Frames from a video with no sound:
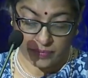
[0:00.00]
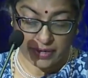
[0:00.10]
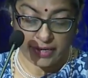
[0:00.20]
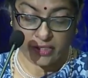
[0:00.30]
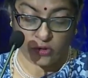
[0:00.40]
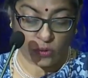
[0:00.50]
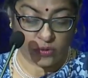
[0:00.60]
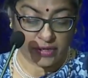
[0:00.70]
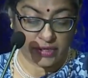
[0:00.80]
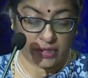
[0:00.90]
is
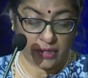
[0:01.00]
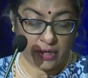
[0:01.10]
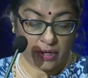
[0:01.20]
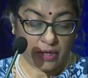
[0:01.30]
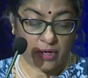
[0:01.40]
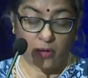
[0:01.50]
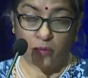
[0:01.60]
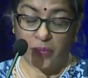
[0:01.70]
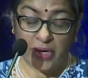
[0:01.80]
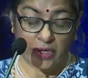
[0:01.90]
already
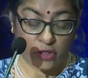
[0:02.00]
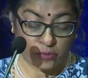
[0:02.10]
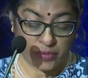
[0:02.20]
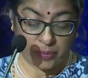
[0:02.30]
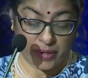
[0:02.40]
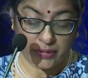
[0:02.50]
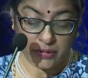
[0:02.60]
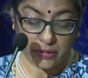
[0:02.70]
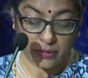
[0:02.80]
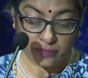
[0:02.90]
being
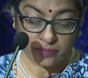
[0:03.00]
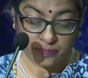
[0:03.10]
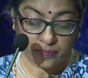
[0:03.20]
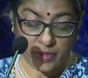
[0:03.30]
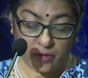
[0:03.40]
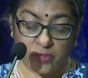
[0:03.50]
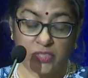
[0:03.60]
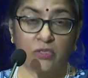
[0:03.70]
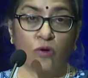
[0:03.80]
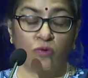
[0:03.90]
implemented,
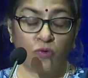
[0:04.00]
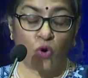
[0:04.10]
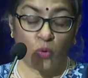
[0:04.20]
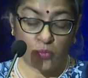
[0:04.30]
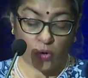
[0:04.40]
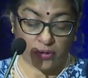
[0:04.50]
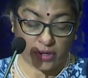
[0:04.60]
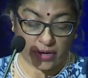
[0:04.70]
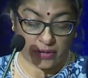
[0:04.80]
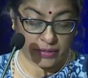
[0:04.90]
covers 4 broad
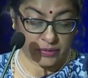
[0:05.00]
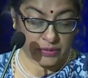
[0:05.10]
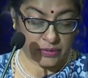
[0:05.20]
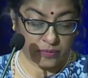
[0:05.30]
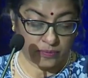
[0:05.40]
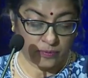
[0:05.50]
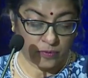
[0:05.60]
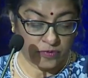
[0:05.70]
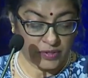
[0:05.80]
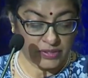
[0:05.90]
areas.
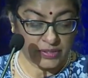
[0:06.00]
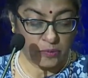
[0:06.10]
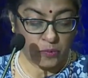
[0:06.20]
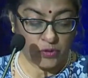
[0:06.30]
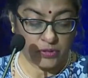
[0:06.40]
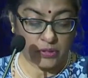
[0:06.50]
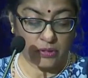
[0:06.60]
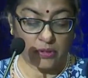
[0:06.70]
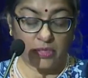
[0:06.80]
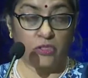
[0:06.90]
Firstly,
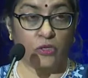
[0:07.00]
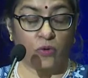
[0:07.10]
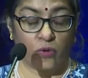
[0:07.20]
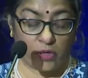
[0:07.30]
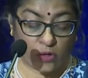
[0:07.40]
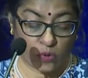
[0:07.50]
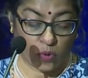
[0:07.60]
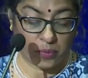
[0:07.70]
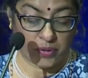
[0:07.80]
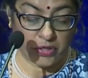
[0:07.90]
political and security
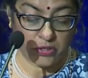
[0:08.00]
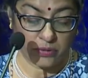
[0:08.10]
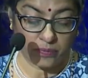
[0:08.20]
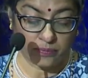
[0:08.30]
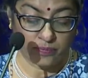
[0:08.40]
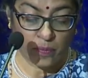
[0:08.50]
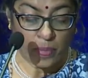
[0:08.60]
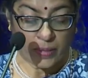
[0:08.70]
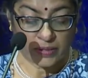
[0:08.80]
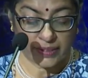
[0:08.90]
cooperation.
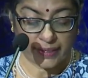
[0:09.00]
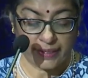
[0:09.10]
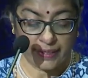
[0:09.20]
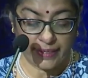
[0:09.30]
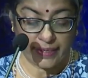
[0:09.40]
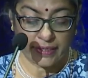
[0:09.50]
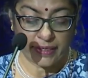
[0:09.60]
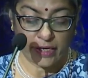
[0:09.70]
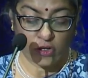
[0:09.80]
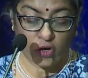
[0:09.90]
Secondly,
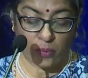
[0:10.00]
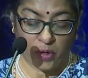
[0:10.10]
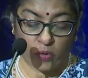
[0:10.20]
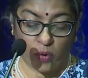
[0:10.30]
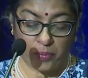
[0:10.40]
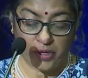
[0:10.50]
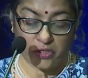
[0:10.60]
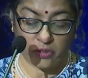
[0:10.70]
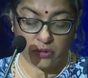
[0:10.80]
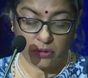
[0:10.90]
economic
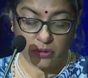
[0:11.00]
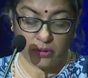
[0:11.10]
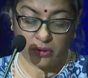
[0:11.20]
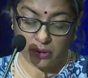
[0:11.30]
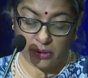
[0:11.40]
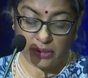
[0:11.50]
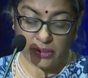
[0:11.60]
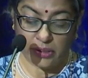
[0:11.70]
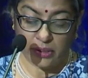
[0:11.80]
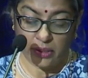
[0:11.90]
cooperation. Thirdly,